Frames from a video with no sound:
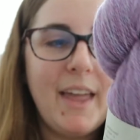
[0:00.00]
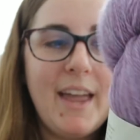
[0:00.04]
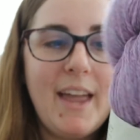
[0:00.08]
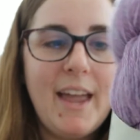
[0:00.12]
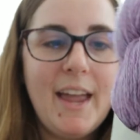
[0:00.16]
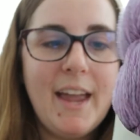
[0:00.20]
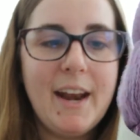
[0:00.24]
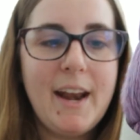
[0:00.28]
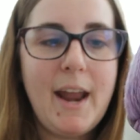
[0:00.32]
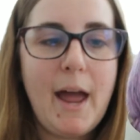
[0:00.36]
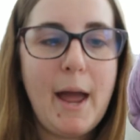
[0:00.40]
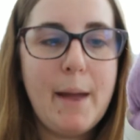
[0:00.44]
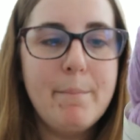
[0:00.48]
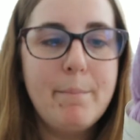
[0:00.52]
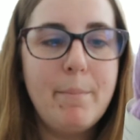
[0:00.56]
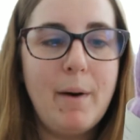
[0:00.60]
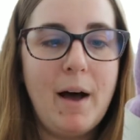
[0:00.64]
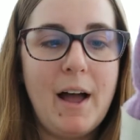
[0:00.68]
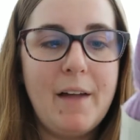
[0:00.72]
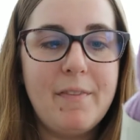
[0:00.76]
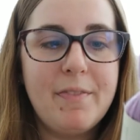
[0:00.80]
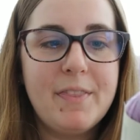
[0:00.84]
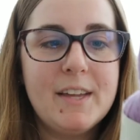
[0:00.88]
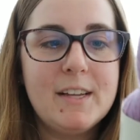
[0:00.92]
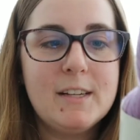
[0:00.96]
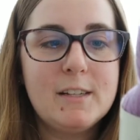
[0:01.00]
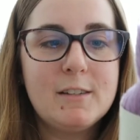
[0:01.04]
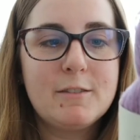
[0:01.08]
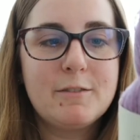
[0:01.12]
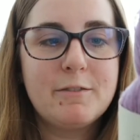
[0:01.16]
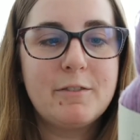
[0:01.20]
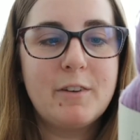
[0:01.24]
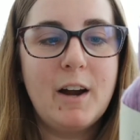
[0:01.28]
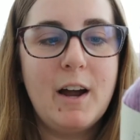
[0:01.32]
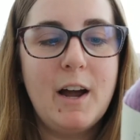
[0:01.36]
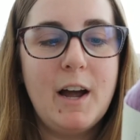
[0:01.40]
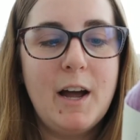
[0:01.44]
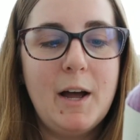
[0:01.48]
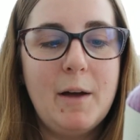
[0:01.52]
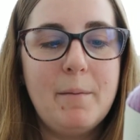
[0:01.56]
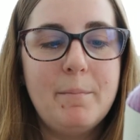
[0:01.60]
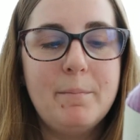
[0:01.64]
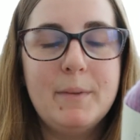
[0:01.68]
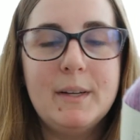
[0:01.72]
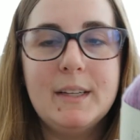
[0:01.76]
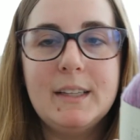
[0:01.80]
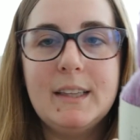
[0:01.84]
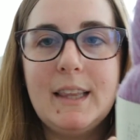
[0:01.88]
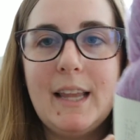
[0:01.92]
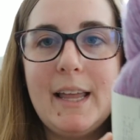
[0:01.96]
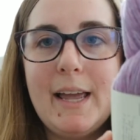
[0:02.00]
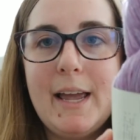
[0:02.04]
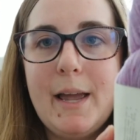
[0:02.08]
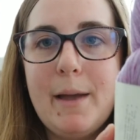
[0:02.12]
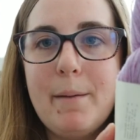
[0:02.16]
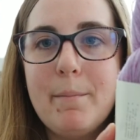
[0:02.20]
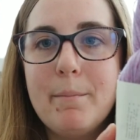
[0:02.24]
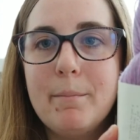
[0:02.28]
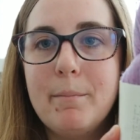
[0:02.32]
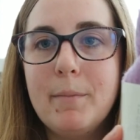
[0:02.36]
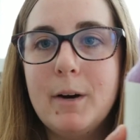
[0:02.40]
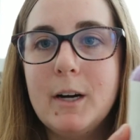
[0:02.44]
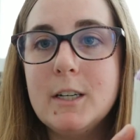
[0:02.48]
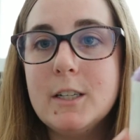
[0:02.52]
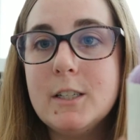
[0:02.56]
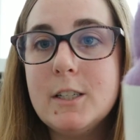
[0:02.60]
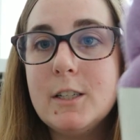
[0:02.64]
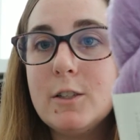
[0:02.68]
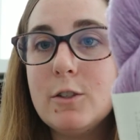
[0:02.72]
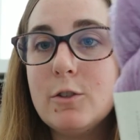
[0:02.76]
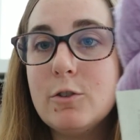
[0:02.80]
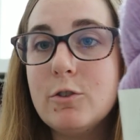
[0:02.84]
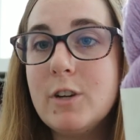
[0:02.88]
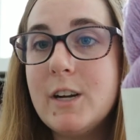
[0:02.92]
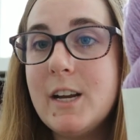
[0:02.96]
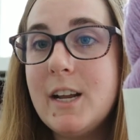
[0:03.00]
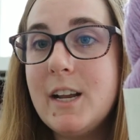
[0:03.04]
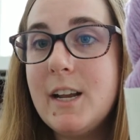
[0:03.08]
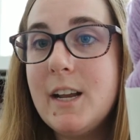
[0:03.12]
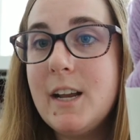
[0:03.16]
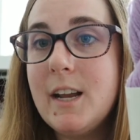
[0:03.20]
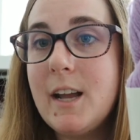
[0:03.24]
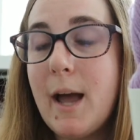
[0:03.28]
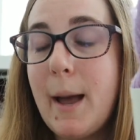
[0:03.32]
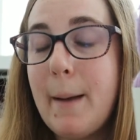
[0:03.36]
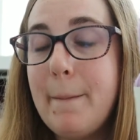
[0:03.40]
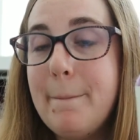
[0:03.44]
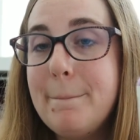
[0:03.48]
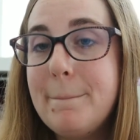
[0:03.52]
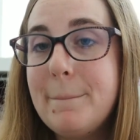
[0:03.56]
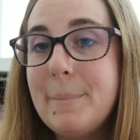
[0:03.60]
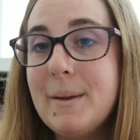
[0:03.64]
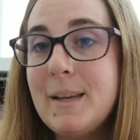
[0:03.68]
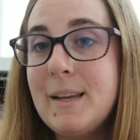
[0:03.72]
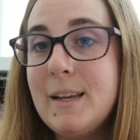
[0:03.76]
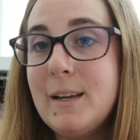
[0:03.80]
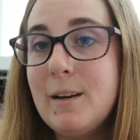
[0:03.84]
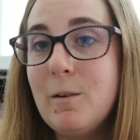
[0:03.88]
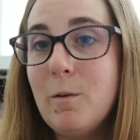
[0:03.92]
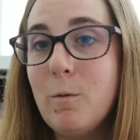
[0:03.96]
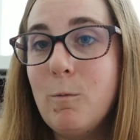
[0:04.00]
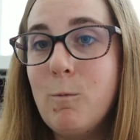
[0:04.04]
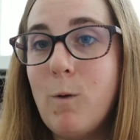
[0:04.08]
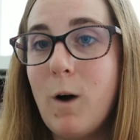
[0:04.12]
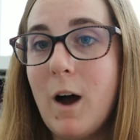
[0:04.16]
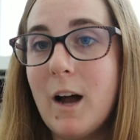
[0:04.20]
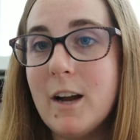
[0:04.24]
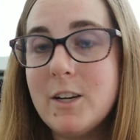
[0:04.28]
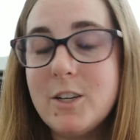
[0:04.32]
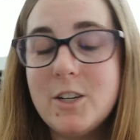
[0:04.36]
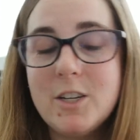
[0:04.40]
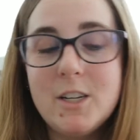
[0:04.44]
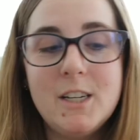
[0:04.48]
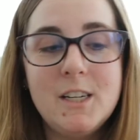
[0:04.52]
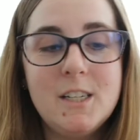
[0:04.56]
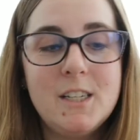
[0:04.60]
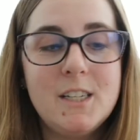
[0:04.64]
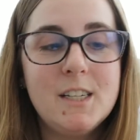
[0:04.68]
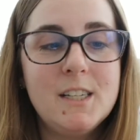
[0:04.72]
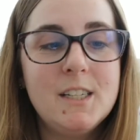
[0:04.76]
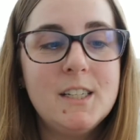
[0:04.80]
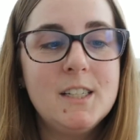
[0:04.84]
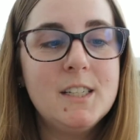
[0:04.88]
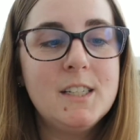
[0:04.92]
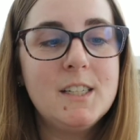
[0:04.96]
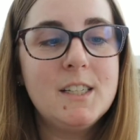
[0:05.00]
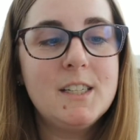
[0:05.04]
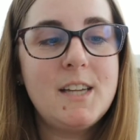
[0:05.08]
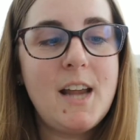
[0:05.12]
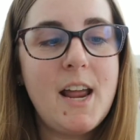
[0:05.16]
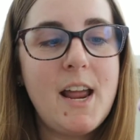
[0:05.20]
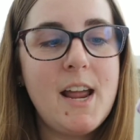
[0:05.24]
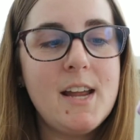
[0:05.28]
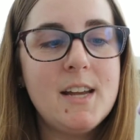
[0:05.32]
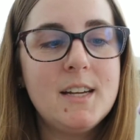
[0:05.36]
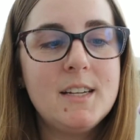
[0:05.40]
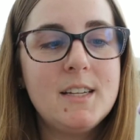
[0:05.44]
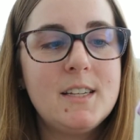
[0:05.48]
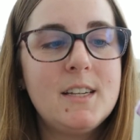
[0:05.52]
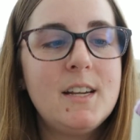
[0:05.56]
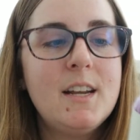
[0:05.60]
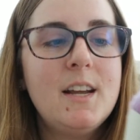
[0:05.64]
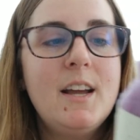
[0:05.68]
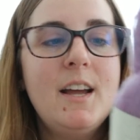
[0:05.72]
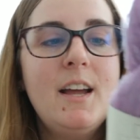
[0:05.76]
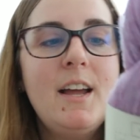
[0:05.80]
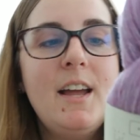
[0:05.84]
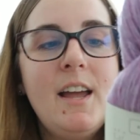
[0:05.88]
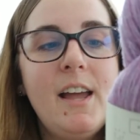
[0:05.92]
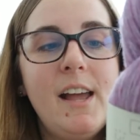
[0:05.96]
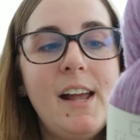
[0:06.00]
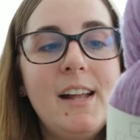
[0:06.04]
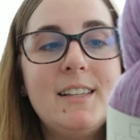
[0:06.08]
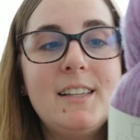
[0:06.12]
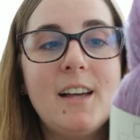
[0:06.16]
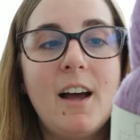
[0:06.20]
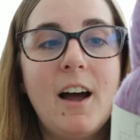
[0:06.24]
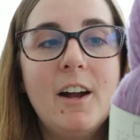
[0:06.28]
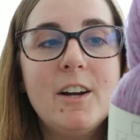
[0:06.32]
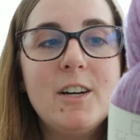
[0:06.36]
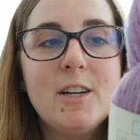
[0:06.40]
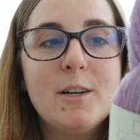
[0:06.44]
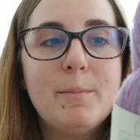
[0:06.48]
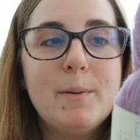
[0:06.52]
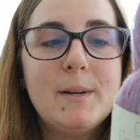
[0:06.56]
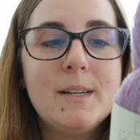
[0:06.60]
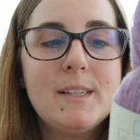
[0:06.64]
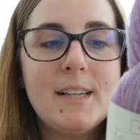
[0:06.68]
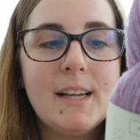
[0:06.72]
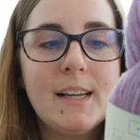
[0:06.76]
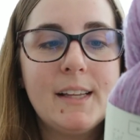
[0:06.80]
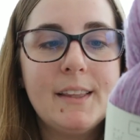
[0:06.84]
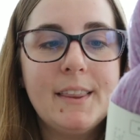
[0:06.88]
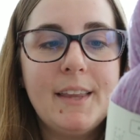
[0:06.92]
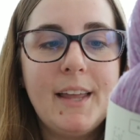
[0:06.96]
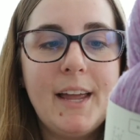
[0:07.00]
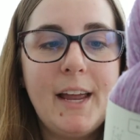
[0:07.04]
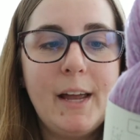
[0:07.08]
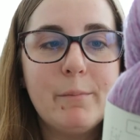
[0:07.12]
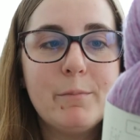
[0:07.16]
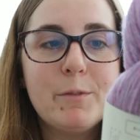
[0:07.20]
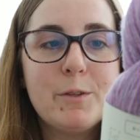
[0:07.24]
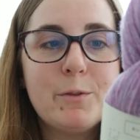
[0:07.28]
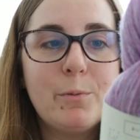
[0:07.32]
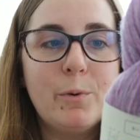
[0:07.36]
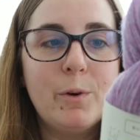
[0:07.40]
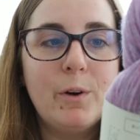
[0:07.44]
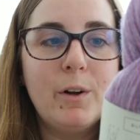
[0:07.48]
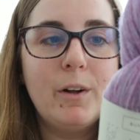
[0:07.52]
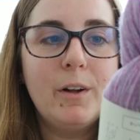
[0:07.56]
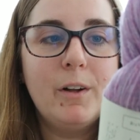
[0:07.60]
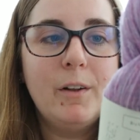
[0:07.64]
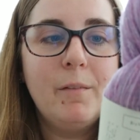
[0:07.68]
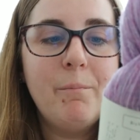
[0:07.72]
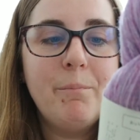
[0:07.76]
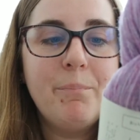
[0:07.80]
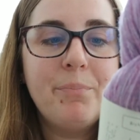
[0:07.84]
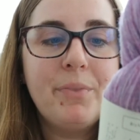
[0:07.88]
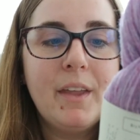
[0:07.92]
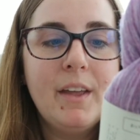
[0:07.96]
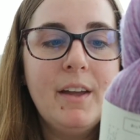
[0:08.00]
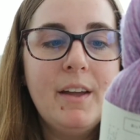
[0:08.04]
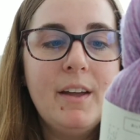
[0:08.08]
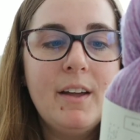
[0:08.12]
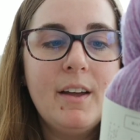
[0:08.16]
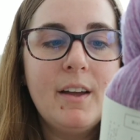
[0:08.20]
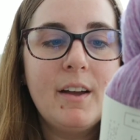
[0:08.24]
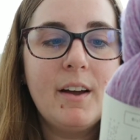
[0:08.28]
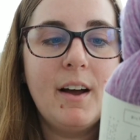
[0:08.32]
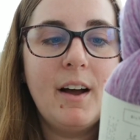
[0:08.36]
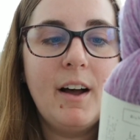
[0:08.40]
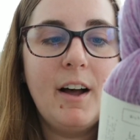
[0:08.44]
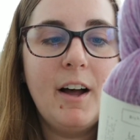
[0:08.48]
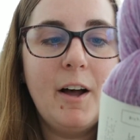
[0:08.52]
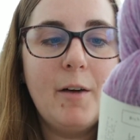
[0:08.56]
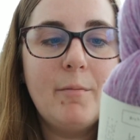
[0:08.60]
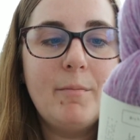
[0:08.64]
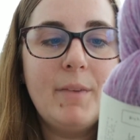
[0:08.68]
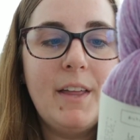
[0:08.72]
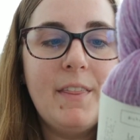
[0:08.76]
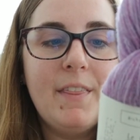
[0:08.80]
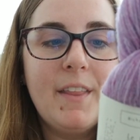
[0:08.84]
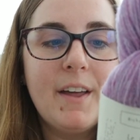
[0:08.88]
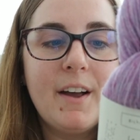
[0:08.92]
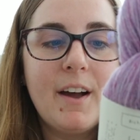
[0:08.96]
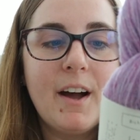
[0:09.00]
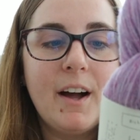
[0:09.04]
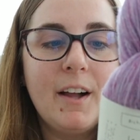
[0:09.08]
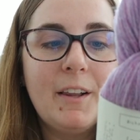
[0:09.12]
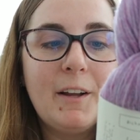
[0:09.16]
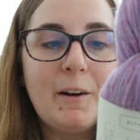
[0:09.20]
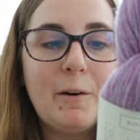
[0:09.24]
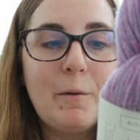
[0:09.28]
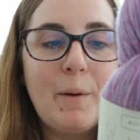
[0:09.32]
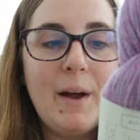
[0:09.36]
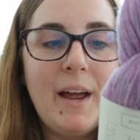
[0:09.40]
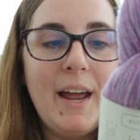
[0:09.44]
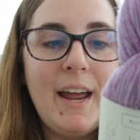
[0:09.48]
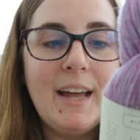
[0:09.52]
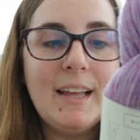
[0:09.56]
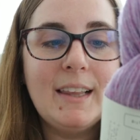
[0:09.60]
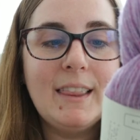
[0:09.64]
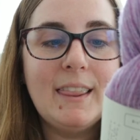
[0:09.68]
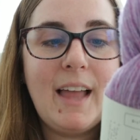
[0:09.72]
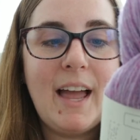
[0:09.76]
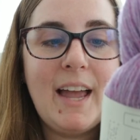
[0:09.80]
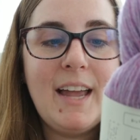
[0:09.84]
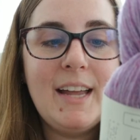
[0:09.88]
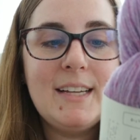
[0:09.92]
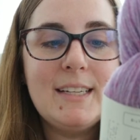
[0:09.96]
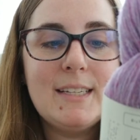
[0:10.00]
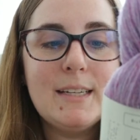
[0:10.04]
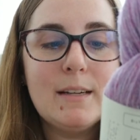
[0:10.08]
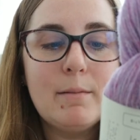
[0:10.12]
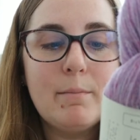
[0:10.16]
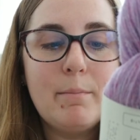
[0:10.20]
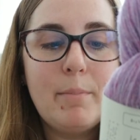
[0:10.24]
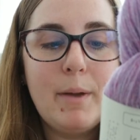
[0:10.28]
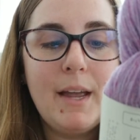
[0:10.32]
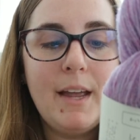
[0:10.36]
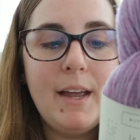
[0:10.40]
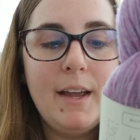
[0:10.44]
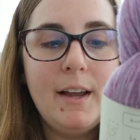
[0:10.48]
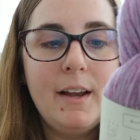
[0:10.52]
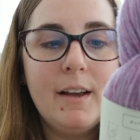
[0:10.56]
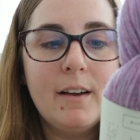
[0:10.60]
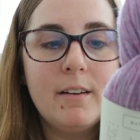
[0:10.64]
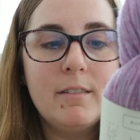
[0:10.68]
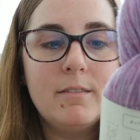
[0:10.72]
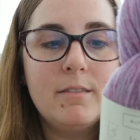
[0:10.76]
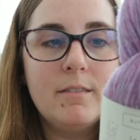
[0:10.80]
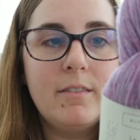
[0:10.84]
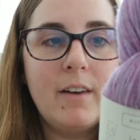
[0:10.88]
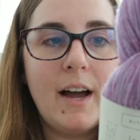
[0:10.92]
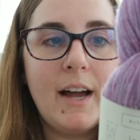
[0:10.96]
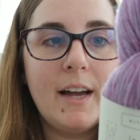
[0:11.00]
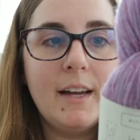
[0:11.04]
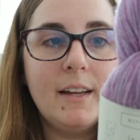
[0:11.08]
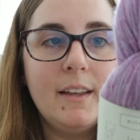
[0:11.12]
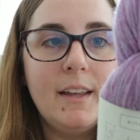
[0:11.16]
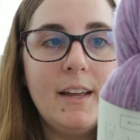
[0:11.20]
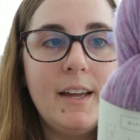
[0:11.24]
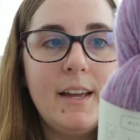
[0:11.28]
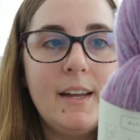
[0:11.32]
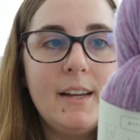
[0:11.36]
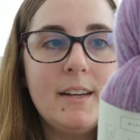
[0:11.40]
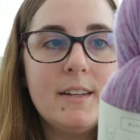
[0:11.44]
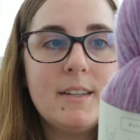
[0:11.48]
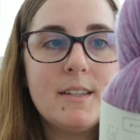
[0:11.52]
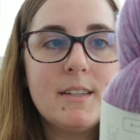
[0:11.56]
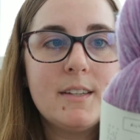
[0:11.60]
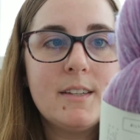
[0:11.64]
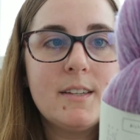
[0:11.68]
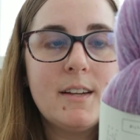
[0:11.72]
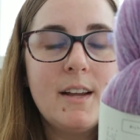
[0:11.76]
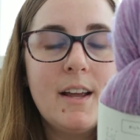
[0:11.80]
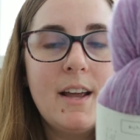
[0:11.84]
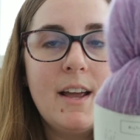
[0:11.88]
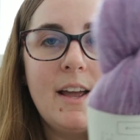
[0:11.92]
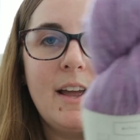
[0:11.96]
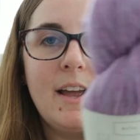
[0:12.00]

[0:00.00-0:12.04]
And I bought this from Le Mercerie up in Washington State. It's 100% lamb's wool um, in the colorway light pink violet.